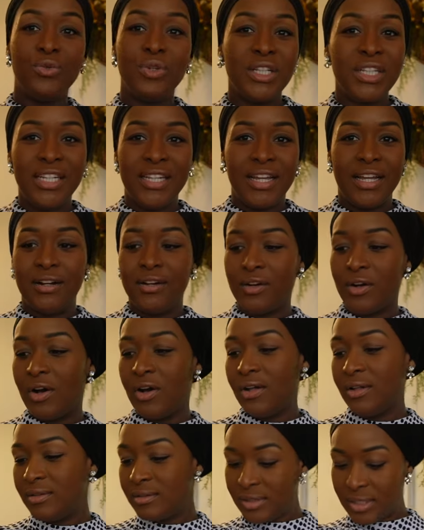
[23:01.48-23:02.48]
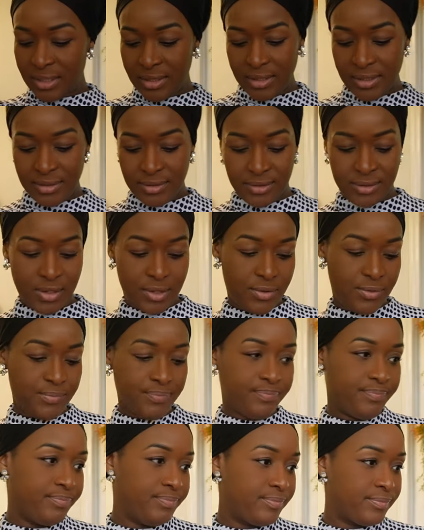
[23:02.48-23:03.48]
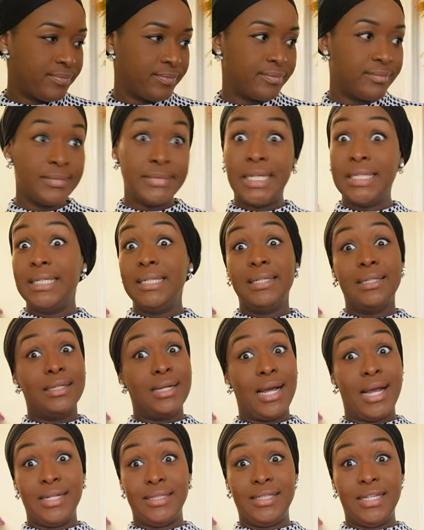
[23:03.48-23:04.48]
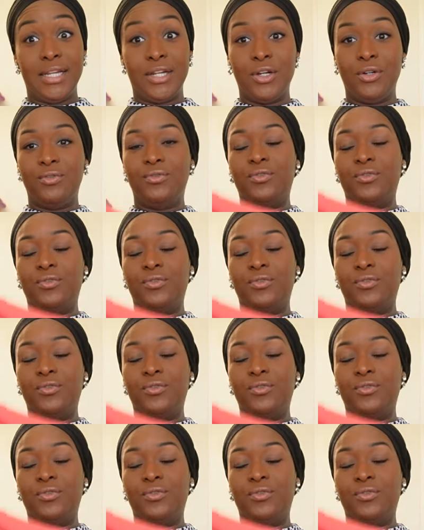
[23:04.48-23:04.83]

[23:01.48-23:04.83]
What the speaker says: really get it all in this, so I'd say go